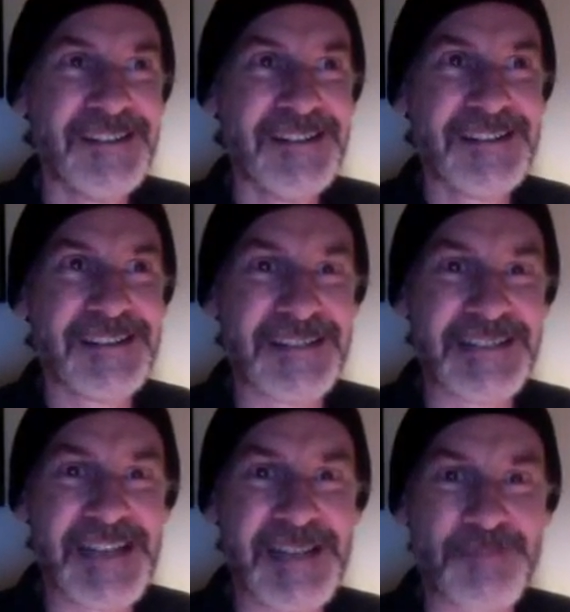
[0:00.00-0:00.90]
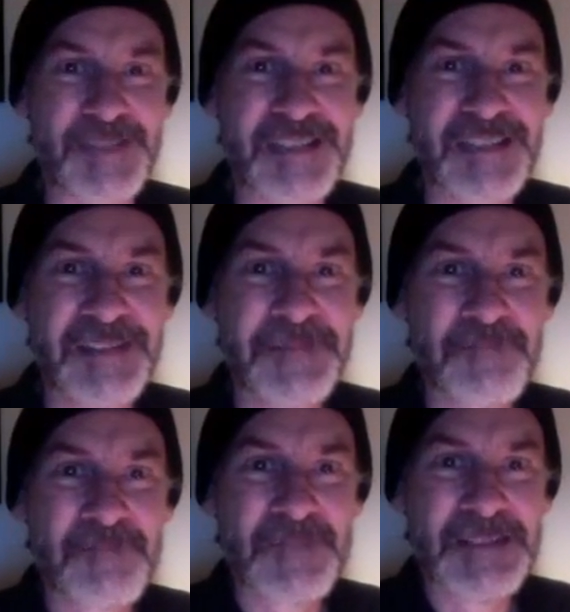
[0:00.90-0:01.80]
The deeps.
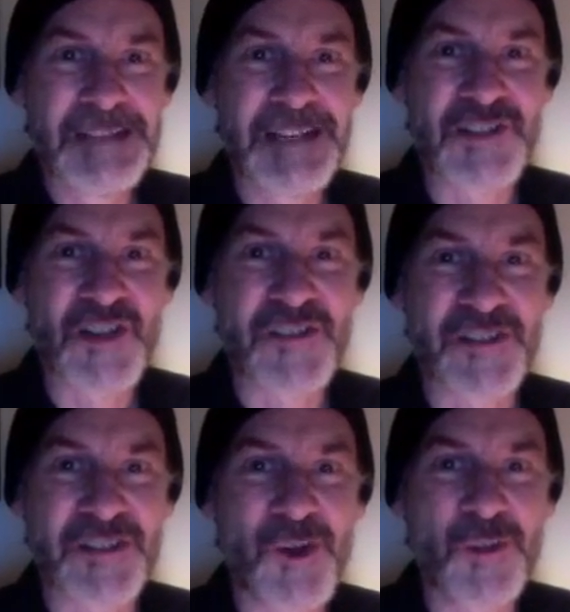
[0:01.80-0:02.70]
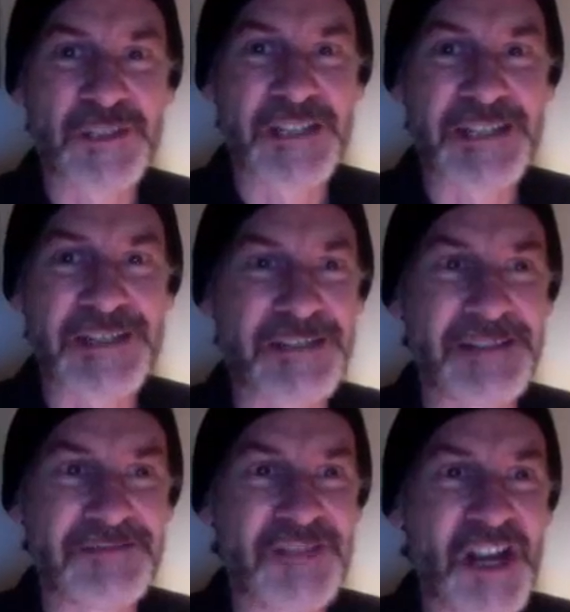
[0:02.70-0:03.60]
There's all the coldness and
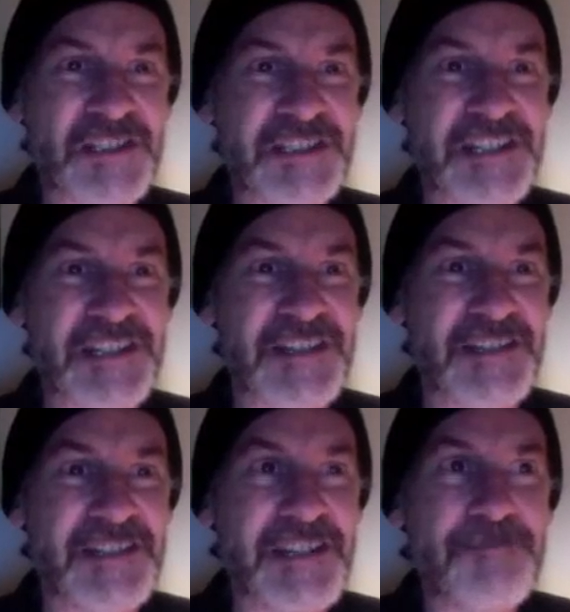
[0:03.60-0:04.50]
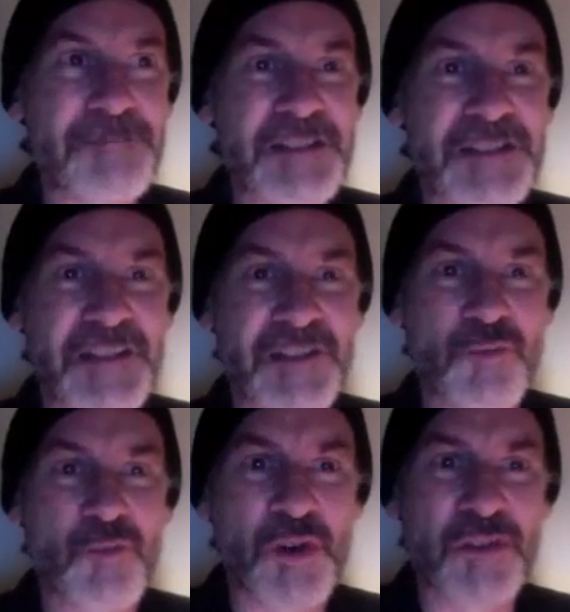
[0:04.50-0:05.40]
darkness and deepness in
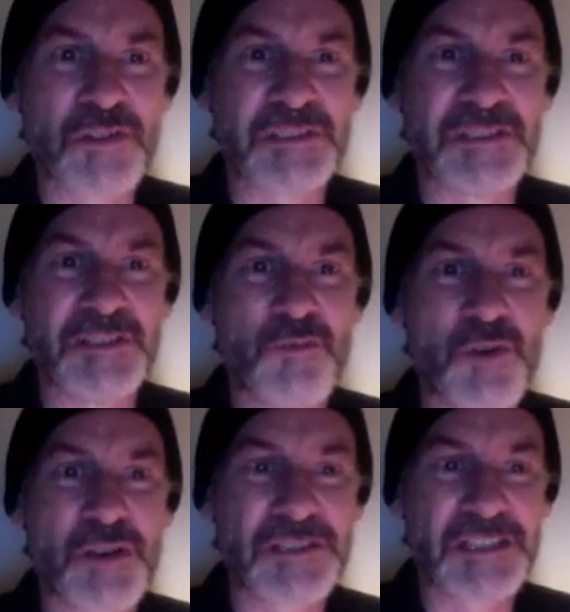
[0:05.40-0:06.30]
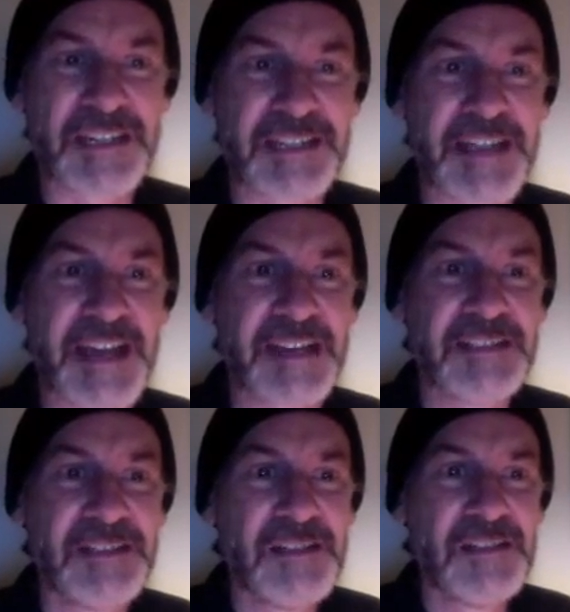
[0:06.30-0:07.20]
the world in a word like that.
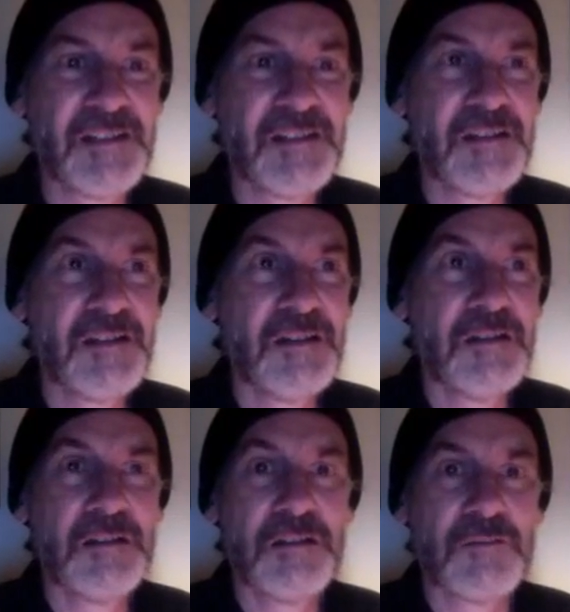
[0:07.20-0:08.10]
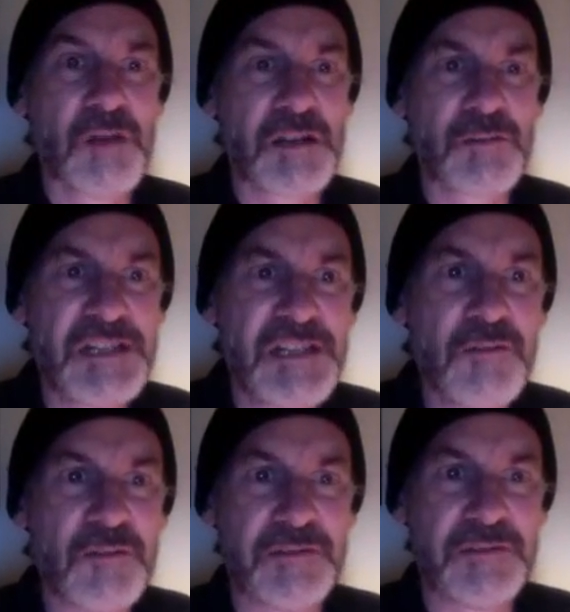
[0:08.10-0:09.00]
What do we
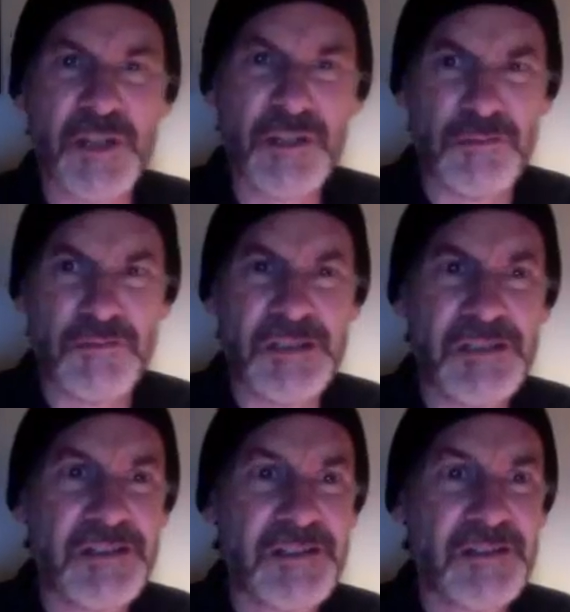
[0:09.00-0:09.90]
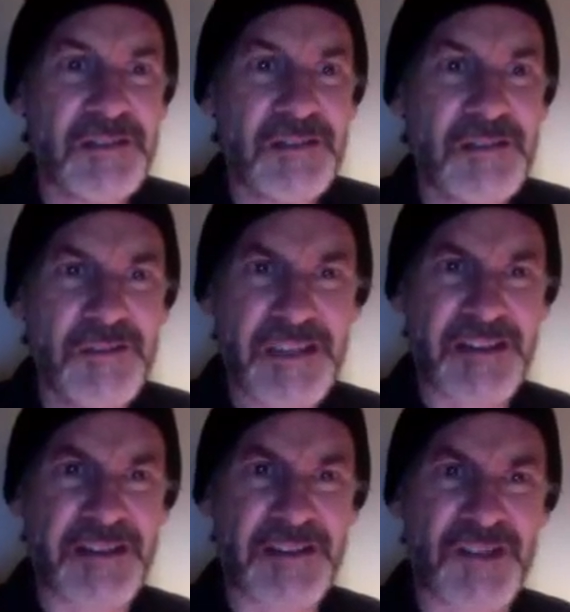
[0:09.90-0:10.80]
do? We
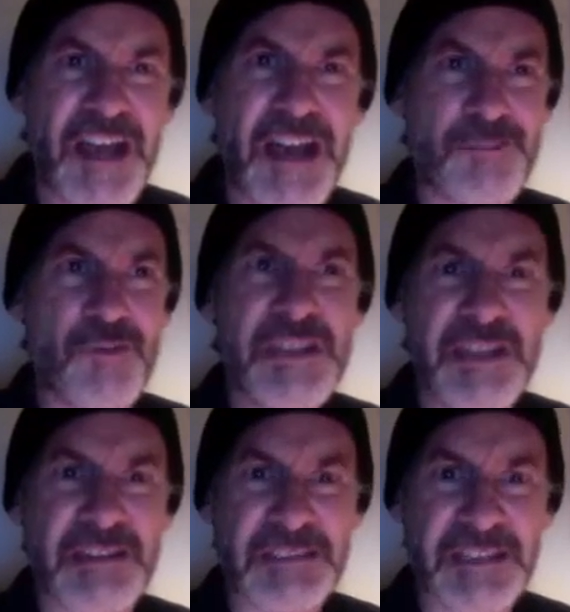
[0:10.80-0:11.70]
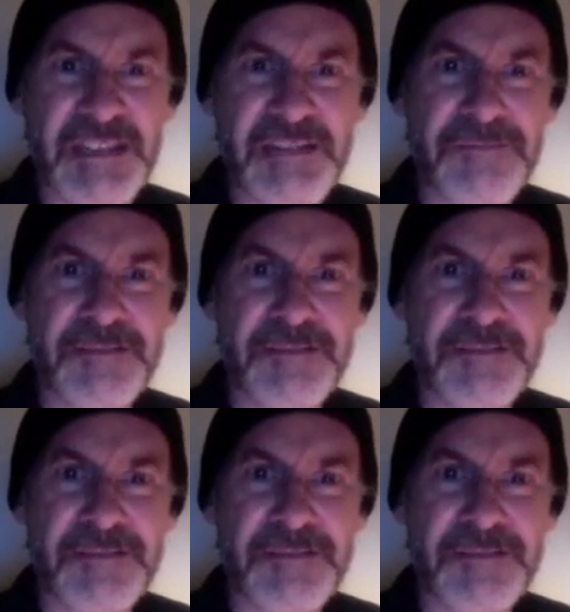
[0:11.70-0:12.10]
got our job. We can't leave.